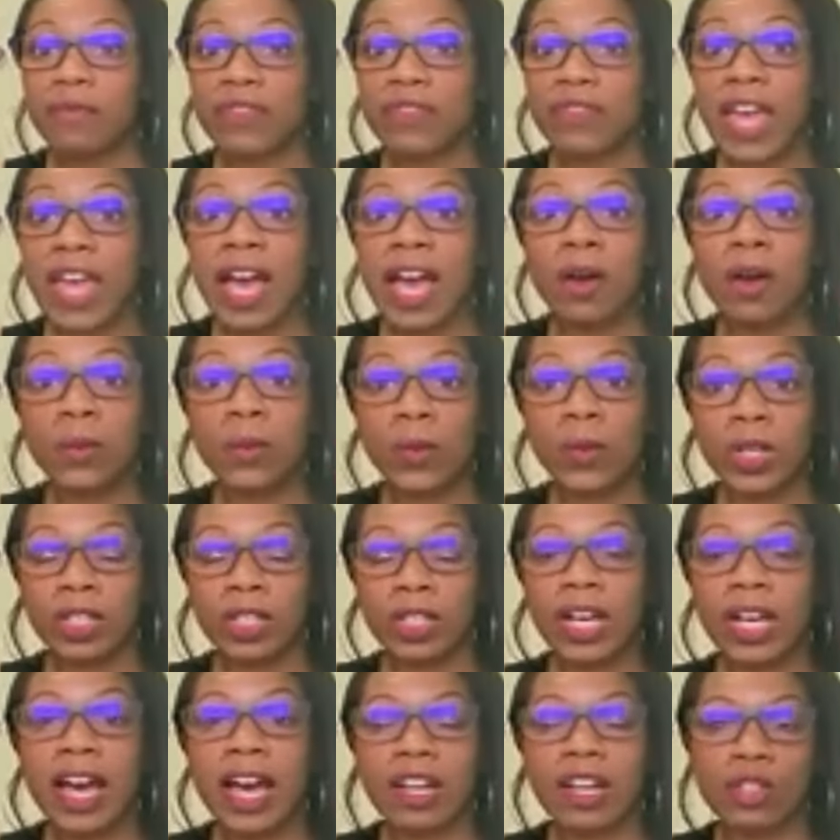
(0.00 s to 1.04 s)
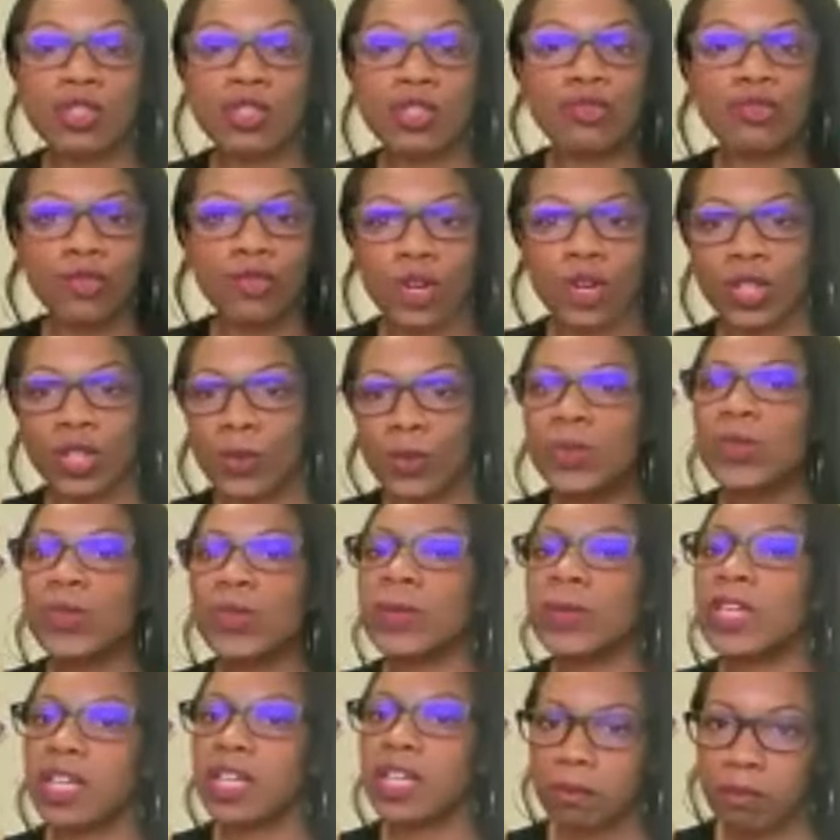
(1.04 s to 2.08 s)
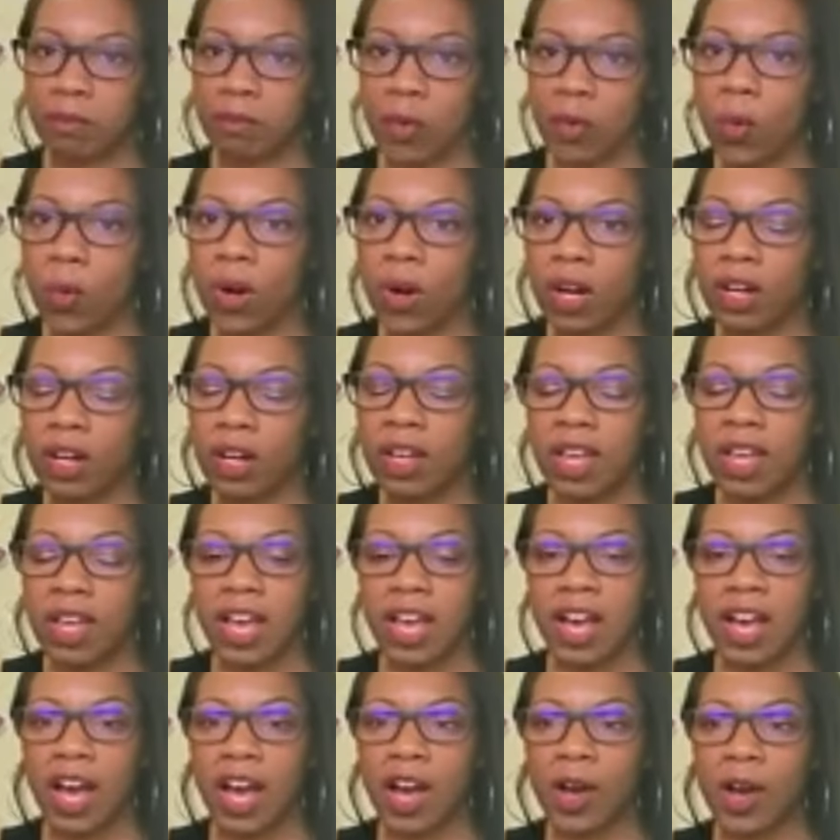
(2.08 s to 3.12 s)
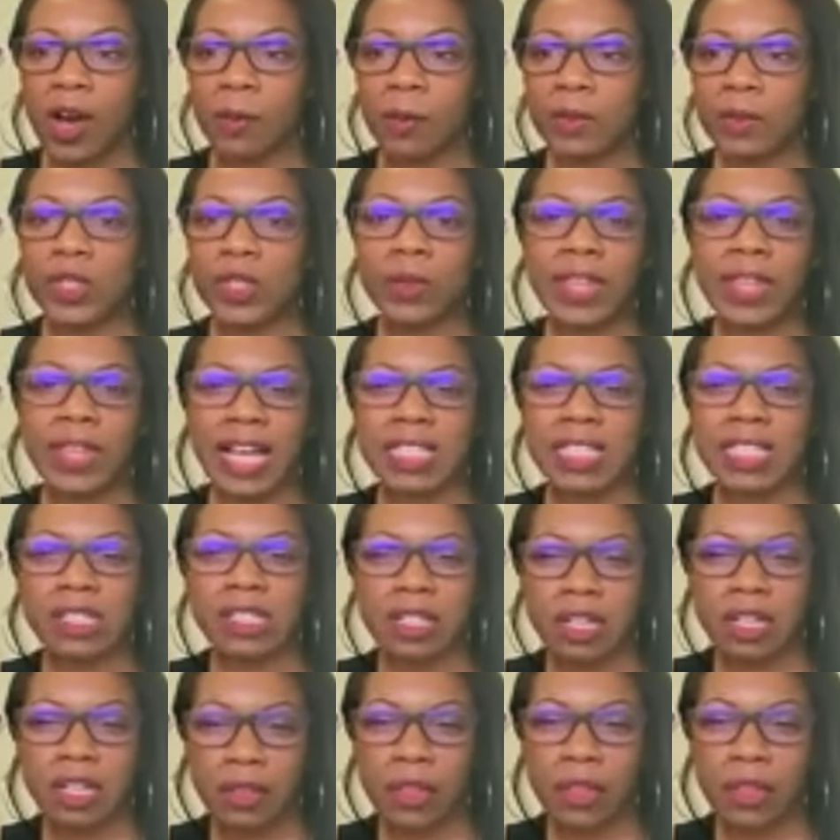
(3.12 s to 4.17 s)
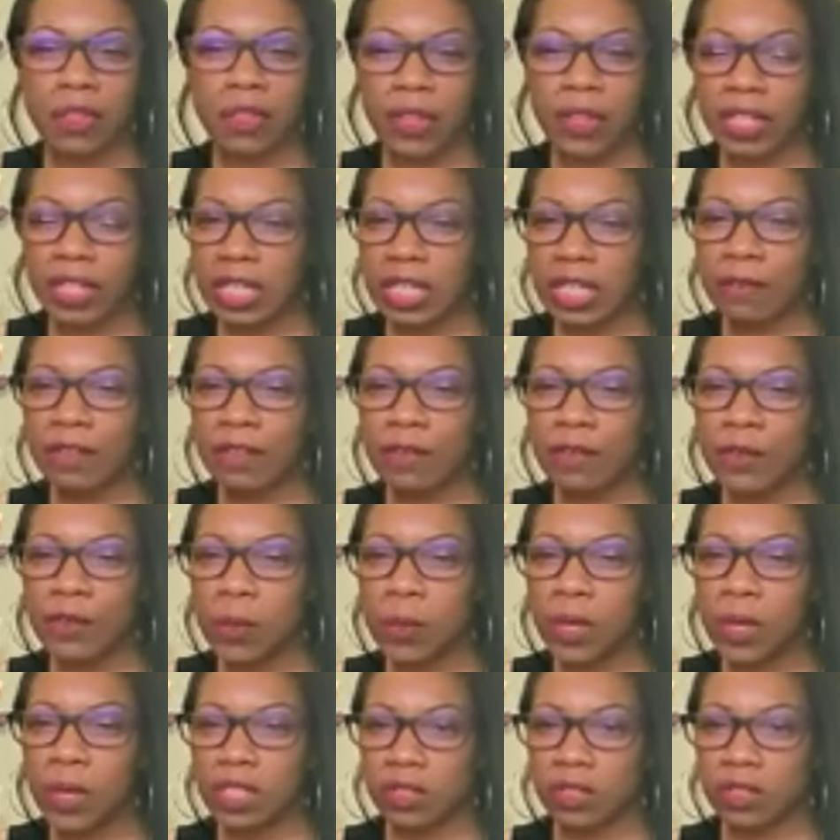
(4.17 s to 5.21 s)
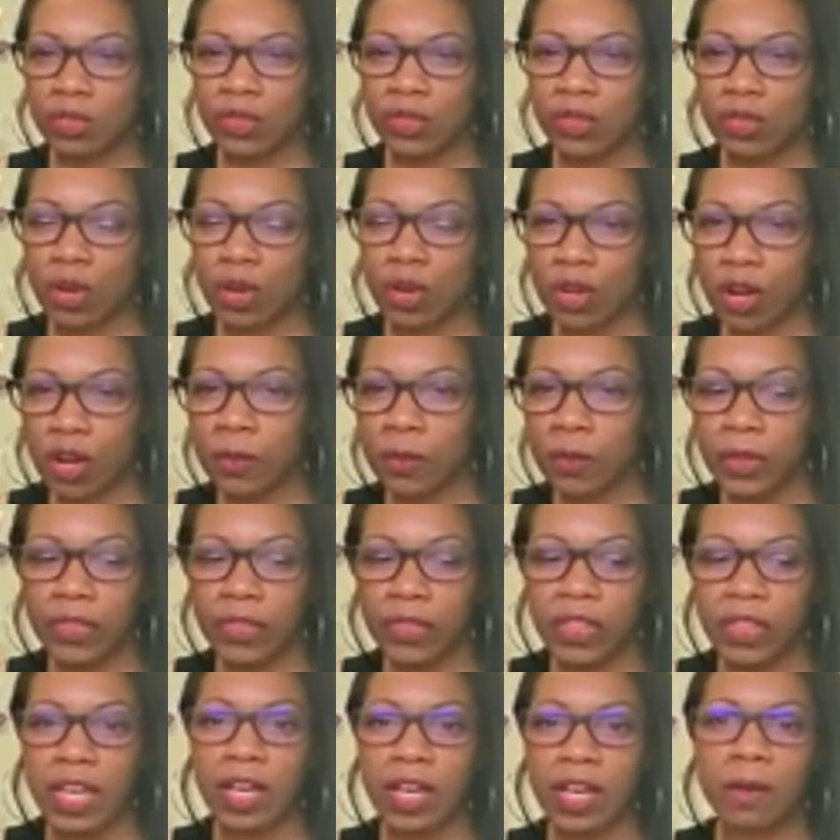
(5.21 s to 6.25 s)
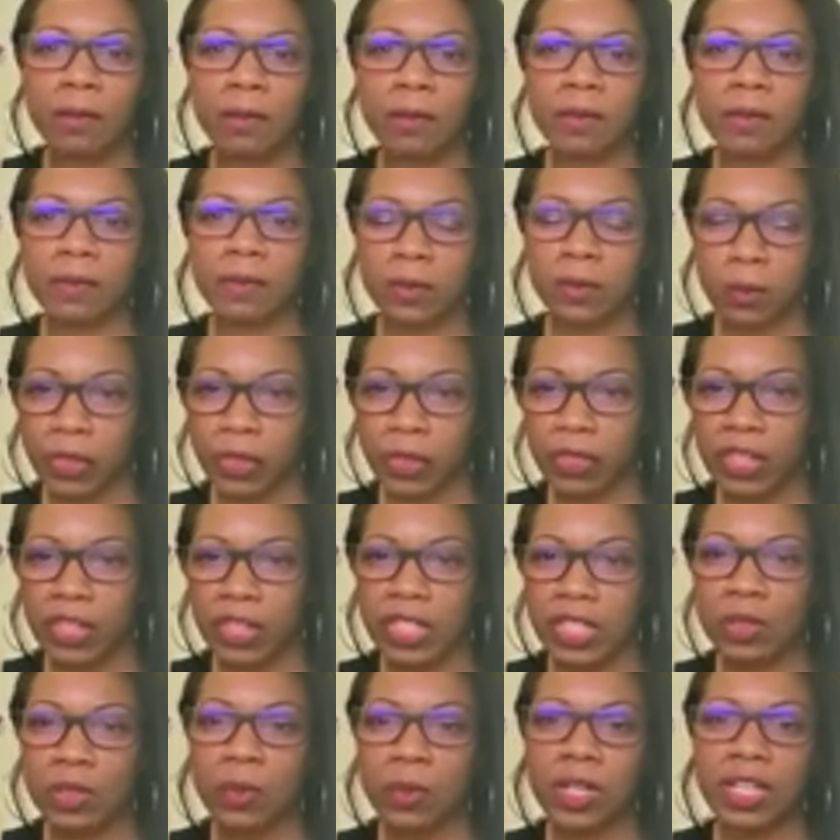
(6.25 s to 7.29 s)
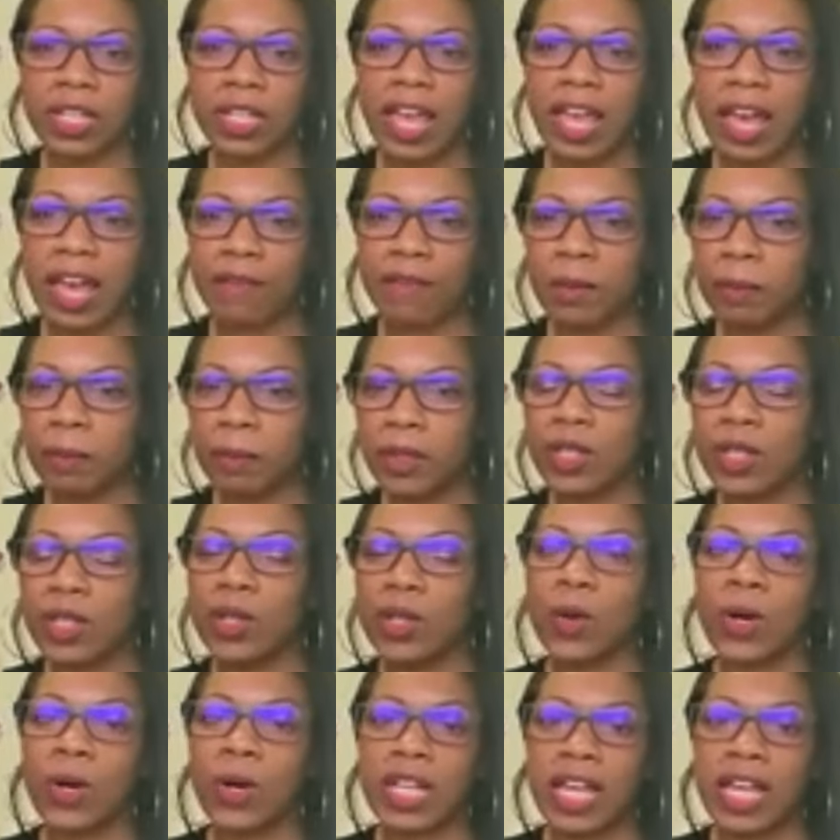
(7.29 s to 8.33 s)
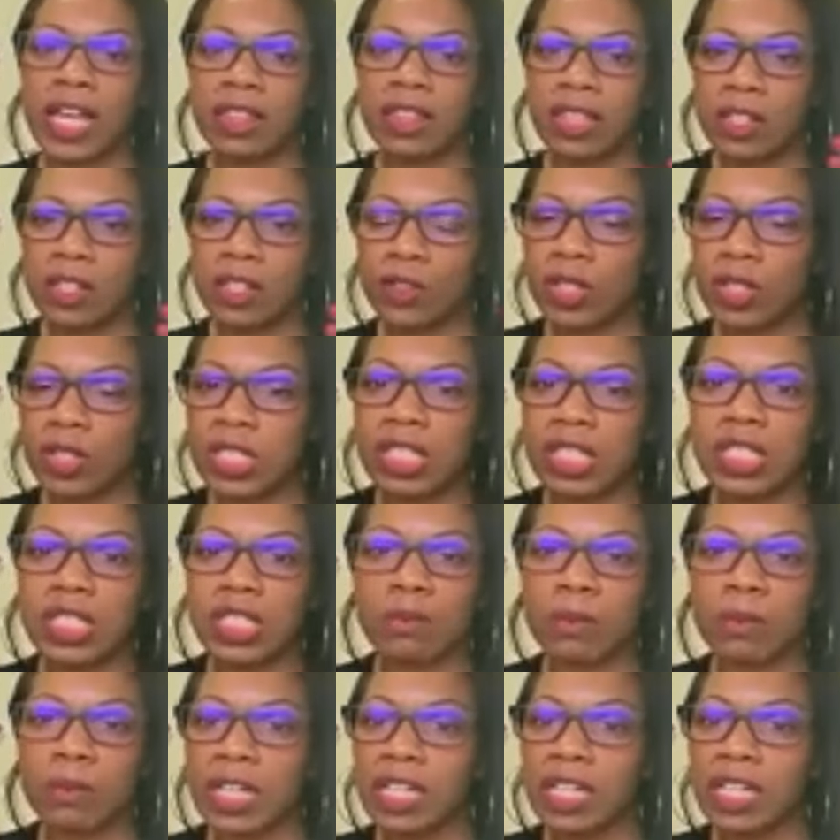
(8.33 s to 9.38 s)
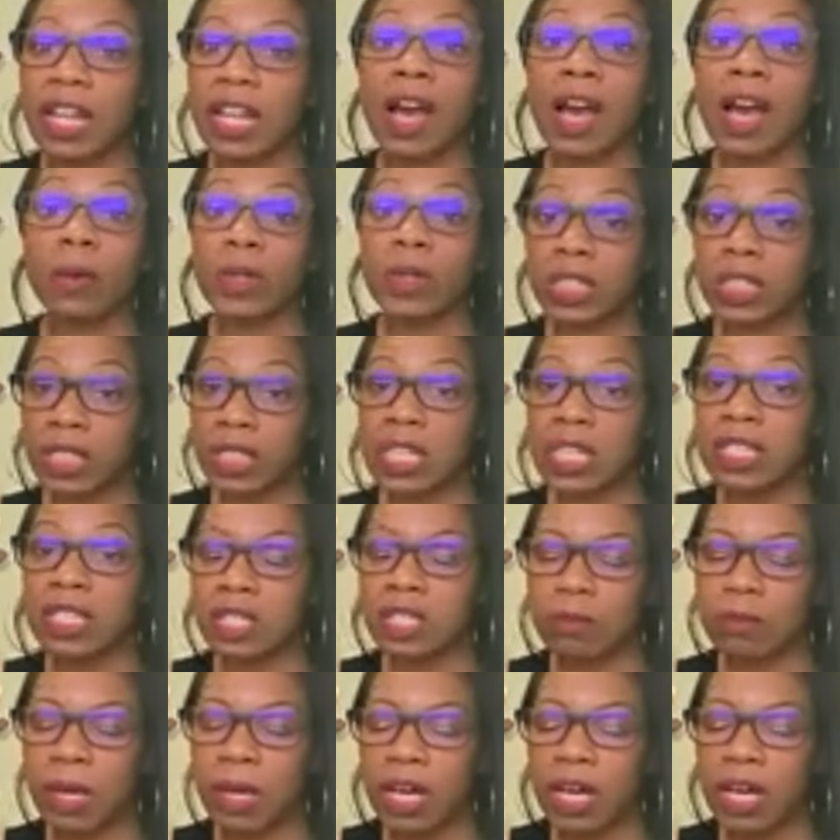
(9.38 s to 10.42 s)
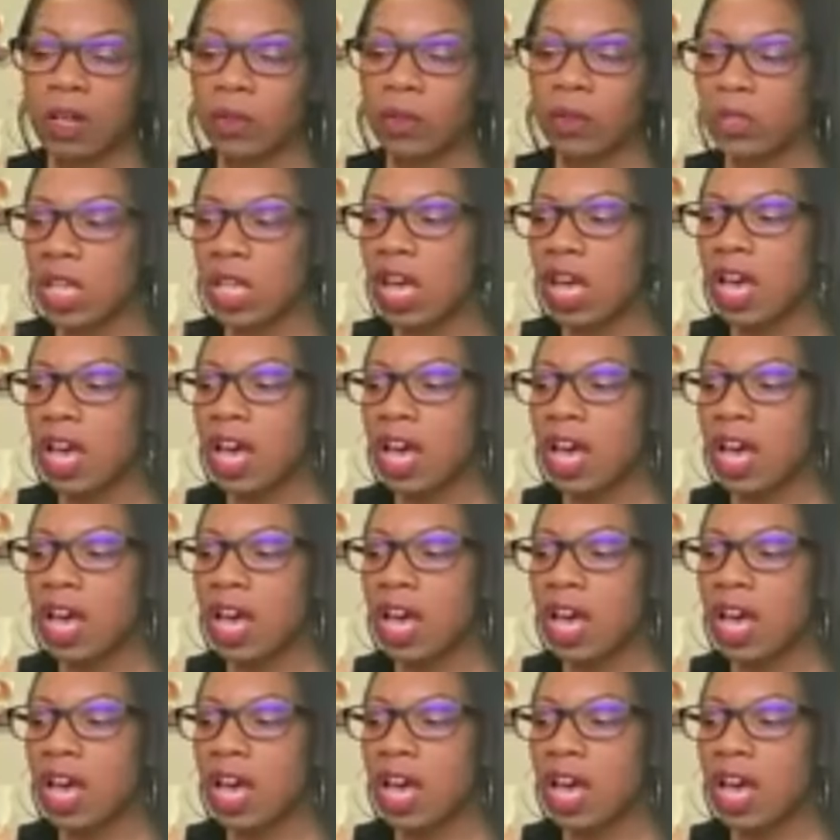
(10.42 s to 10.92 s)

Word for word: that would kind of draw you to him more. Um, so that's another thing. Even if you wanted to start off with them, with this one, have him put it on and then just explain how good he smells.